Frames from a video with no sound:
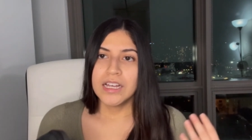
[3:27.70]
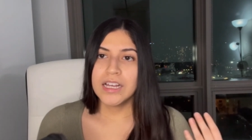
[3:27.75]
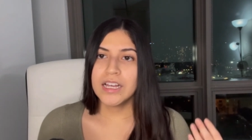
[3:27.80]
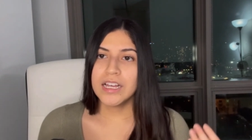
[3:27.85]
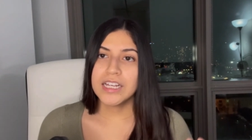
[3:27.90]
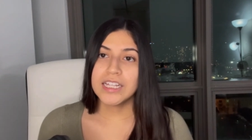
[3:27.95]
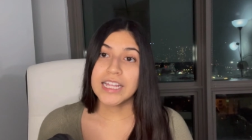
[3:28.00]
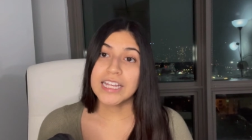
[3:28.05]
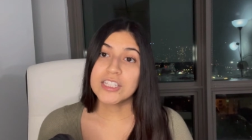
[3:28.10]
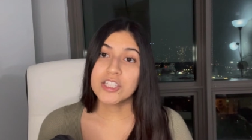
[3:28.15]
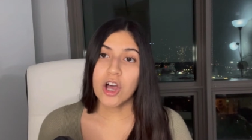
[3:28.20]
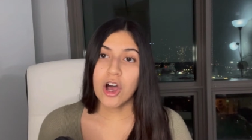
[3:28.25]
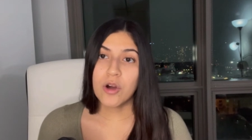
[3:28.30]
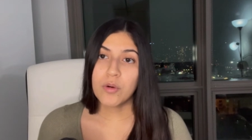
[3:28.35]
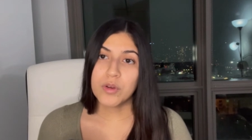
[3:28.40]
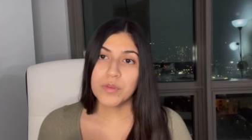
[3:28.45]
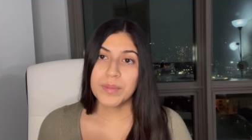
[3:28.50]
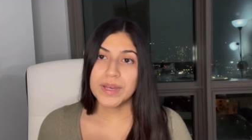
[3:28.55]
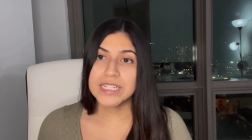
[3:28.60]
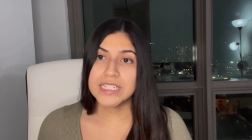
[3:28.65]
like talk
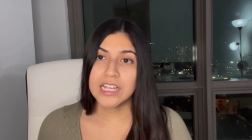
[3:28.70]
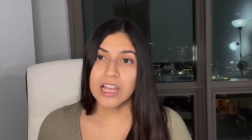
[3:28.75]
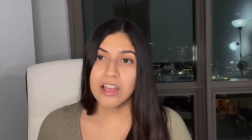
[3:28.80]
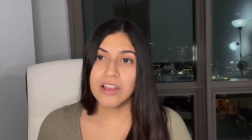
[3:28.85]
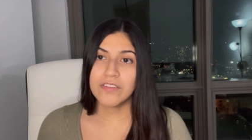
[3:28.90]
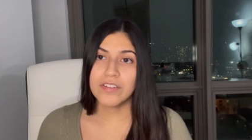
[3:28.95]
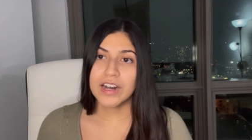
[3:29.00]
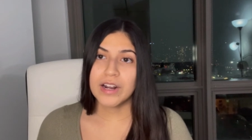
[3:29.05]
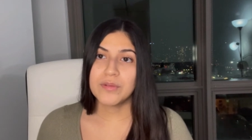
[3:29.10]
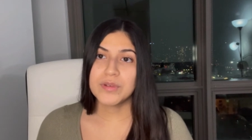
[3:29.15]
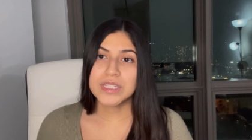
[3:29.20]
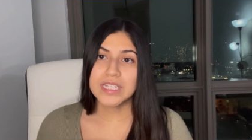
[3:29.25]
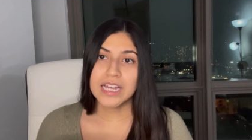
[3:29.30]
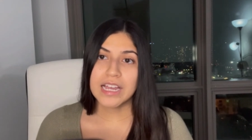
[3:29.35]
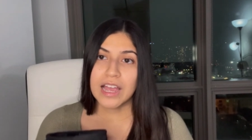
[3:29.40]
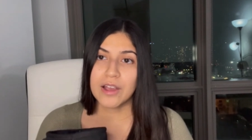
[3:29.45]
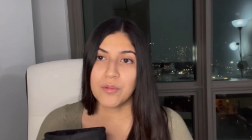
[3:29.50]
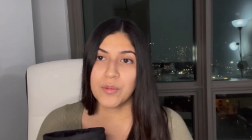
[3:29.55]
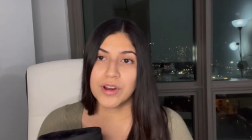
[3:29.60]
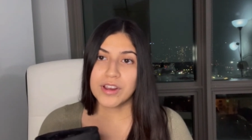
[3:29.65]
with myself, and I was
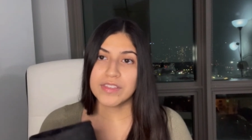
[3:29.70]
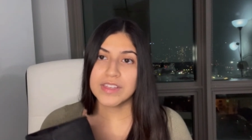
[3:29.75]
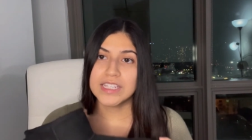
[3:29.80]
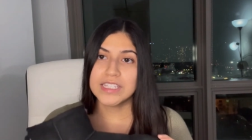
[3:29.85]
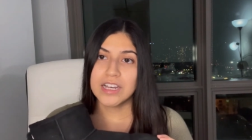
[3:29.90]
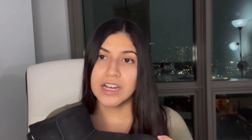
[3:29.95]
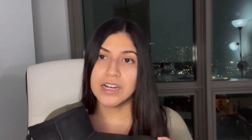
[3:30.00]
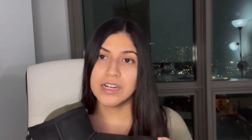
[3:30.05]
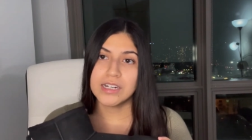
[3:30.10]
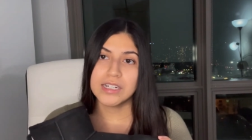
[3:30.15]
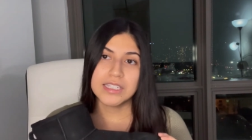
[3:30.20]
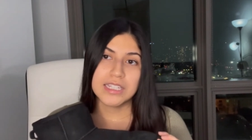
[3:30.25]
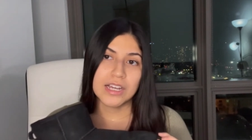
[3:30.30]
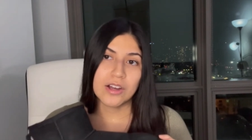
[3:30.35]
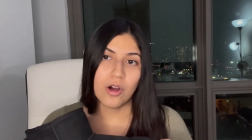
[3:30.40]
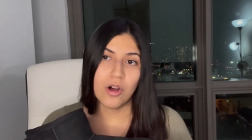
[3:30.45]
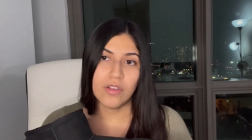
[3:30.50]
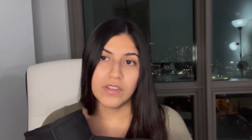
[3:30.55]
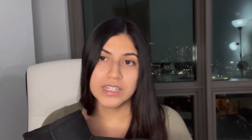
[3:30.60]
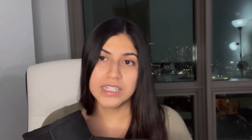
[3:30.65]
like, I wear these UGGs like
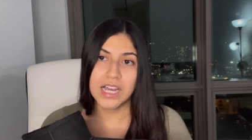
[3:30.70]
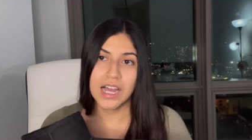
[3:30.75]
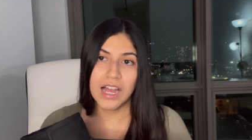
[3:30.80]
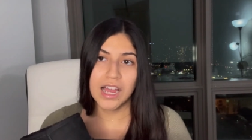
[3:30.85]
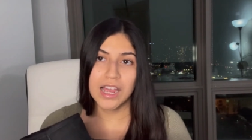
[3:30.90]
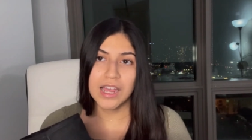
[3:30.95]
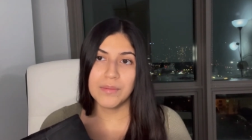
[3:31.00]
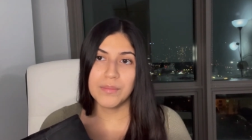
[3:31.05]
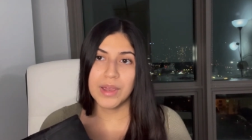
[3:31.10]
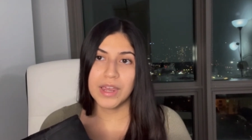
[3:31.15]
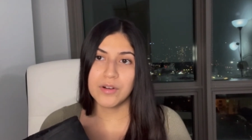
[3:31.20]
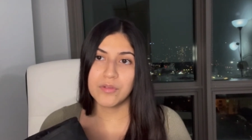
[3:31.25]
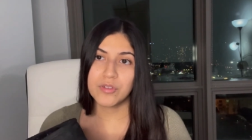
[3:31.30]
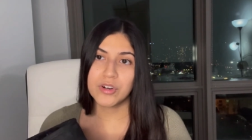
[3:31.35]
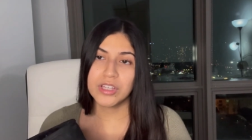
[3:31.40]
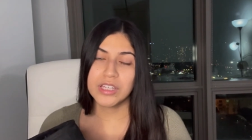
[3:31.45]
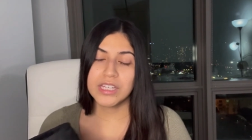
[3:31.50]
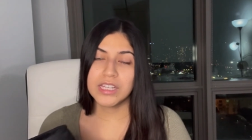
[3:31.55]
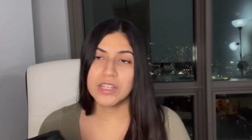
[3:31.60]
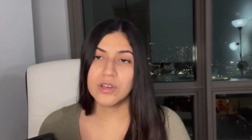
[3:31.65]
all the time, and
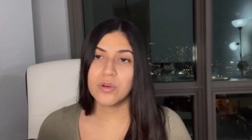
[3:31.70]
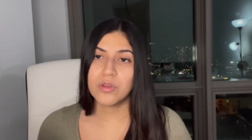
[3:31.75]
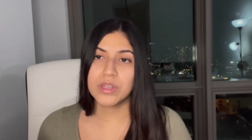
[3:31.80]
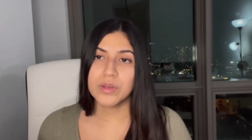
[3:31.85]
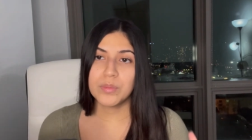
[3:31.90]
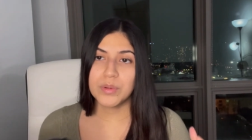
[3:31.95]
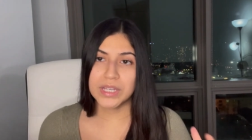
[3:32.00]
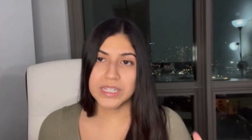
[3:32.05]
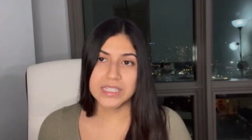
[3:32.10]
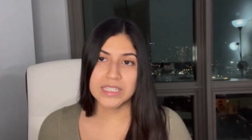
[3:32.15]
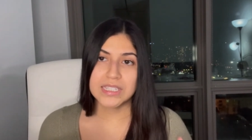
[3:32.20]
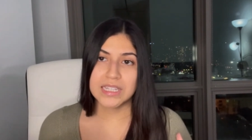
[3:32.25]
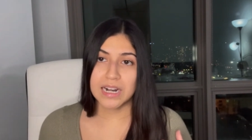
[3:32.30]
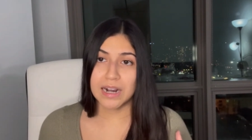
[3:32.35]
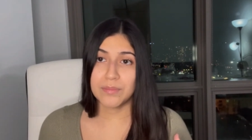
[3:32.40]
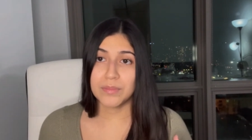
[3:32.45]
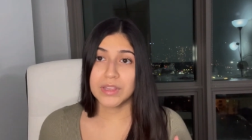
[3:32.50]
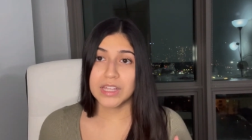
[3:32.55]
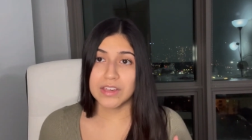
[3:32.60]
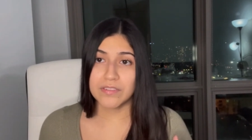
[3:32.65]
really the only places that
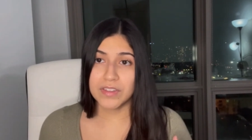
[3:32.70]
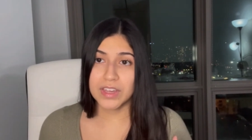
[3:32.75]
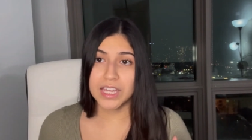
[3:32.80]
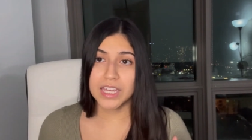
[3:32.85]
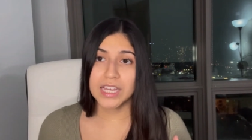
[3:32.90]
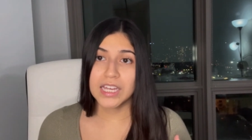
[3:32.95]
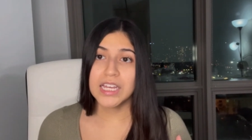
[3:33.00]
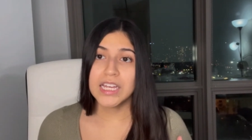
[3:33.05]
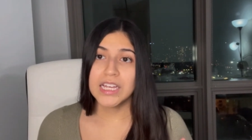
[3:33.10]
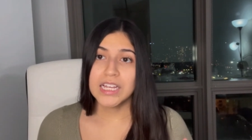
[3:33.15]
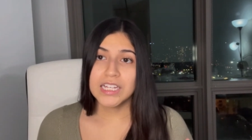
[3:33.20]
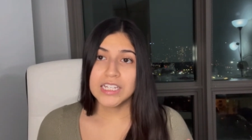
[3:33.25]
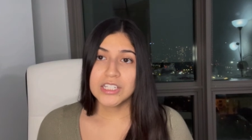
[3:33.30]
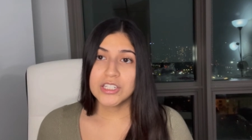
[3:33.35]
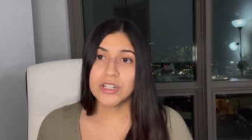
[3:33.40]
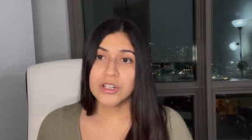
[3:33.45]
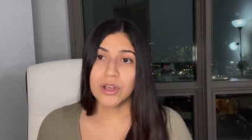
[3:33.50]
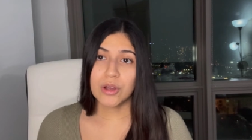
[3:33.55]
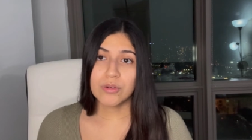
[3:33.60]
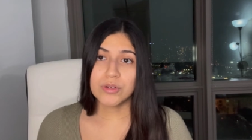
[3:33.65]
I'm leaving
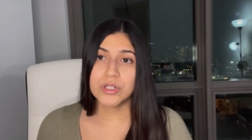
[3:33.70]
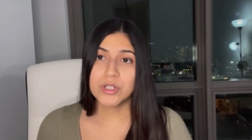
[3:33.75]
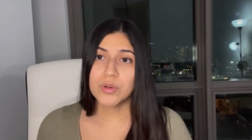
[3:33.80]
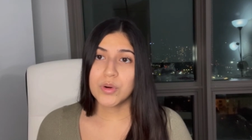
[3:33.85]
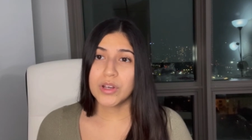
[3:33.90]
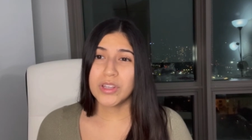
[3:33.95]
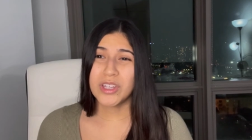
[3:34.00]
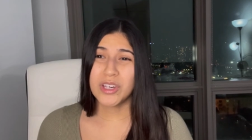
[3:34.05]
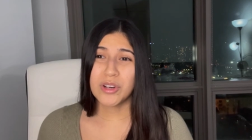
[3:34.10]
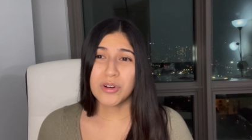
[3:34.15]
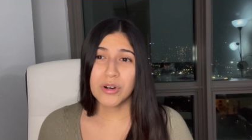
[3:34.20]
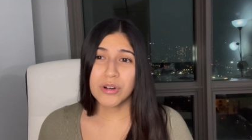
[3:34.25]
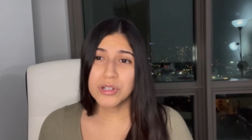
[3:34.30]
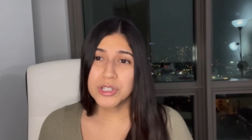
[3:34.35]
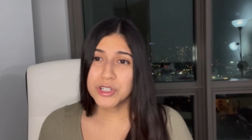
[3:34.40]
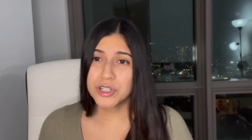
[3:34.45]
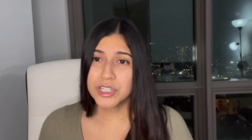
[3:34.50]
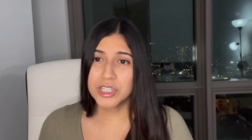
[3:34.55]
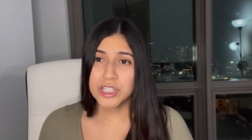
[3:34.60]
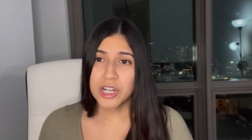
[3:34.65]
to go to are like
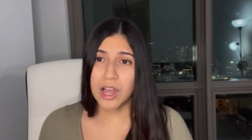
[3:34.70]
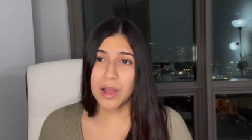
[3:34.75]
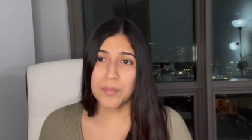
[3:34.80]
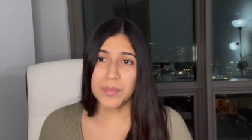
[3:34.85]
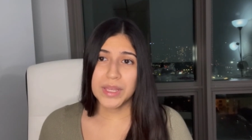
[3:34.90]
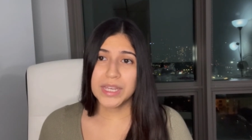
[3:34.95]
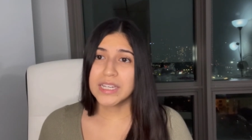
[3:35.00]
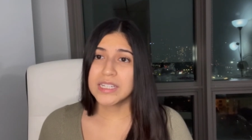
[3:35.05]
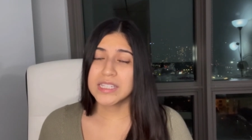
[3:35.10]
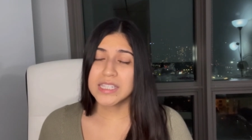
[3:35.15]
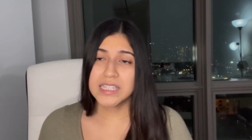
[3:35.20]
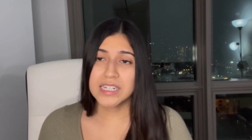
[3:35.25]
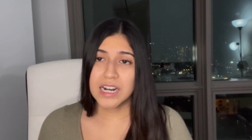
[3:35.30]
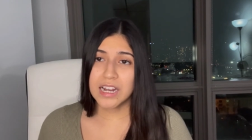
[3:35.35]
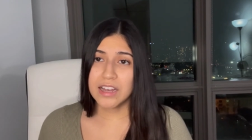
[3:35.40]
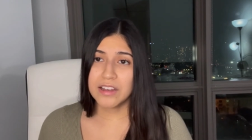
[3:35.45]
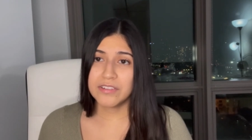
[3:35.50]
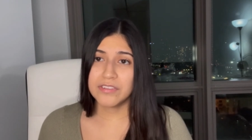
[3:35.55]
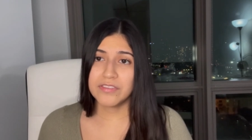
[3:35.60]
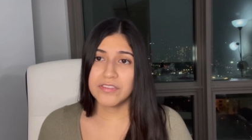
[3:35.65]
grocery shopping and
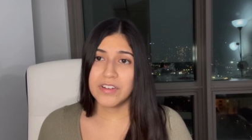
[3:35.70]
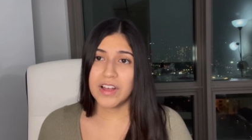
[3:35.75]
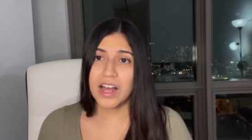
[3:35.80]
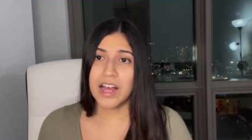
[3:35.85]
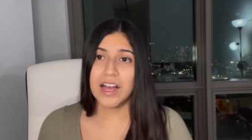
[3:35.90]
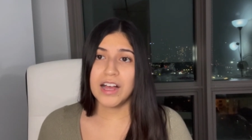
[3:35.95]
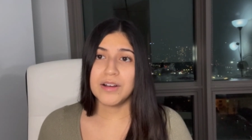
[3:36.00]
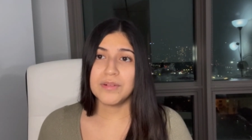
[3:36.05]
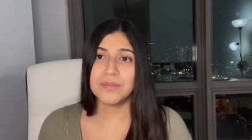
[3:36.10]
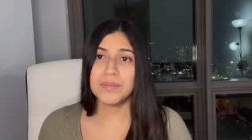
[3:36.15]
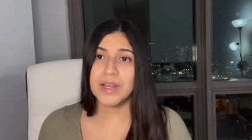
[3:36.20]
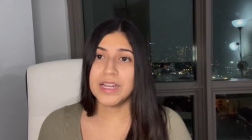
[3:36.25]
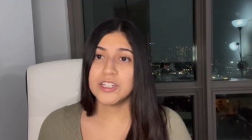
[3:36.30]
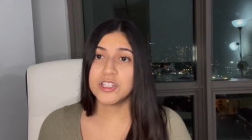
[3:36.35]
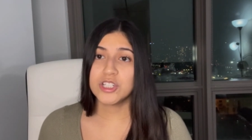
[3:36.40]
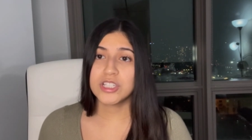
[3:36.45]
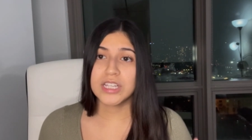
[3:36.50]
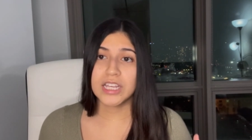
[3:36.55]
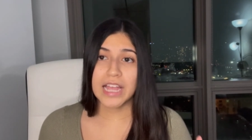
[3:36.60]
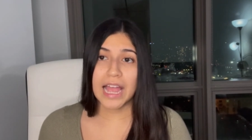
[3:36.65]
stuff, and
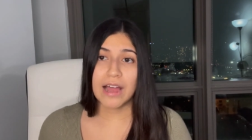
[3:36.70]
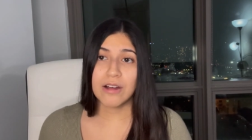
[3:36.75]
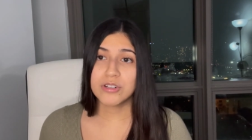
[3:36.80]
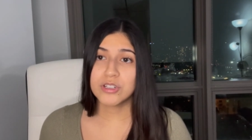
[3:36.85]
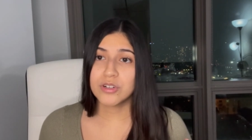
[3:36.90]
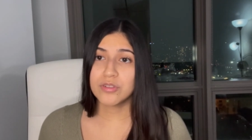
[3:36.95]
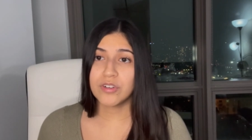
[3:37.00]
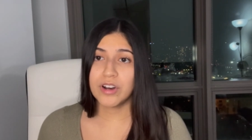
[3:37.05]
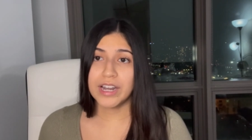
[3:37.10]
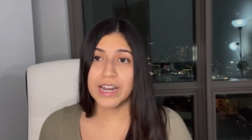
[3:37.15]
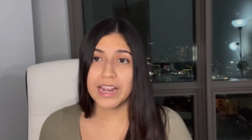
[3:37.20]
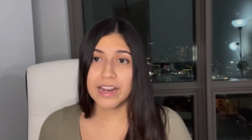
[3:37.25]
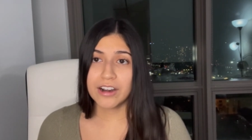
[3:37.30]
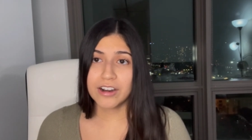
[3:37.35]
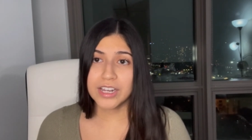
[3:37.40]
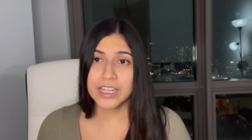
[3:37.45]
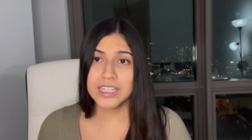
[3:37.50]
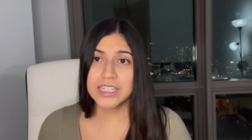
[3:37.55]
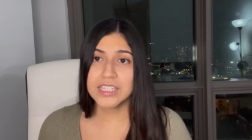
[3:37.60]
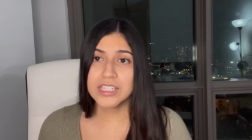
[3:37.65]
just like out to run
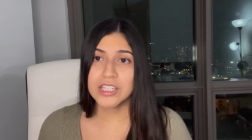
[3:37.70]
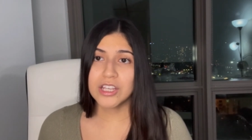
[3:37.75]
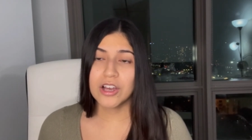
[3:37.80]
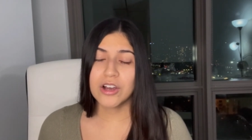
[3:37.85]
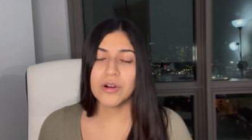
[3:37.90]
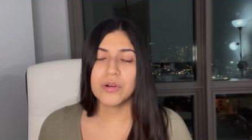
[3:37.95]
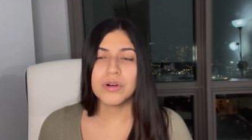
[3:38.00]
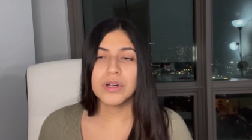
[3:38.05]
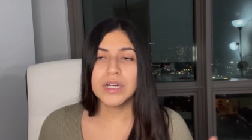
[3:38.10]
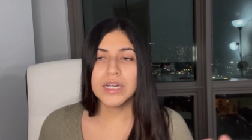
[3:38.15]
errands. So